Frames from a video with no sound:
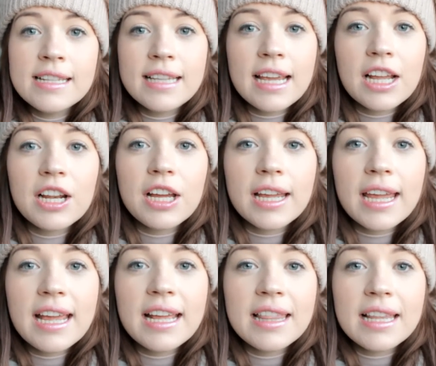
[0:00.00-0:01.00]
Take a
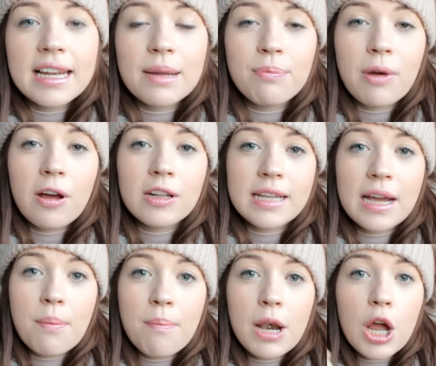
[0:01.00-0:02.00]
look in the link bar
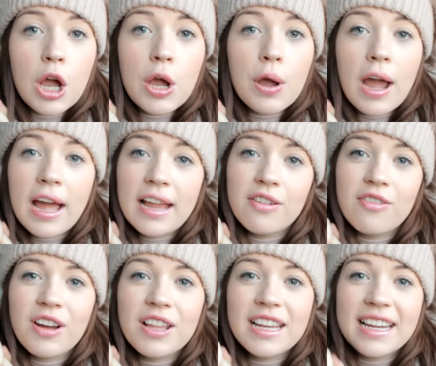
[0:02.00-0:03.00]
down below and you'll
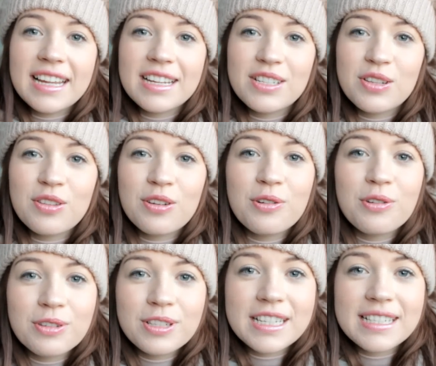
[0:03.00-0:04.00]
find the link to the
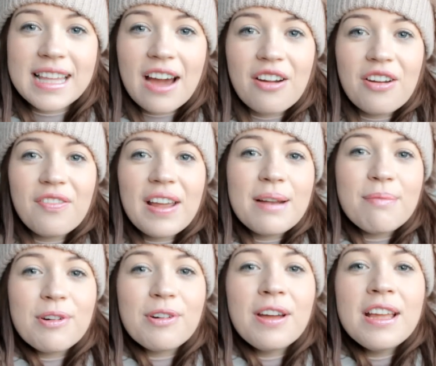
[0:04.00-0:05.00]
courses that are
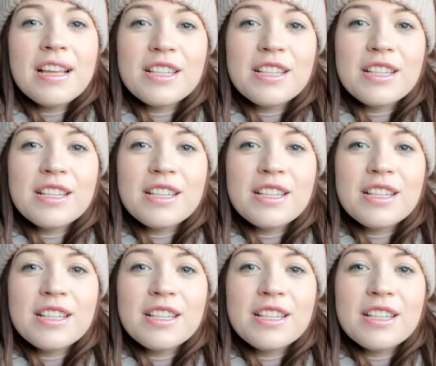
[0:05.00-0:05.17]
available,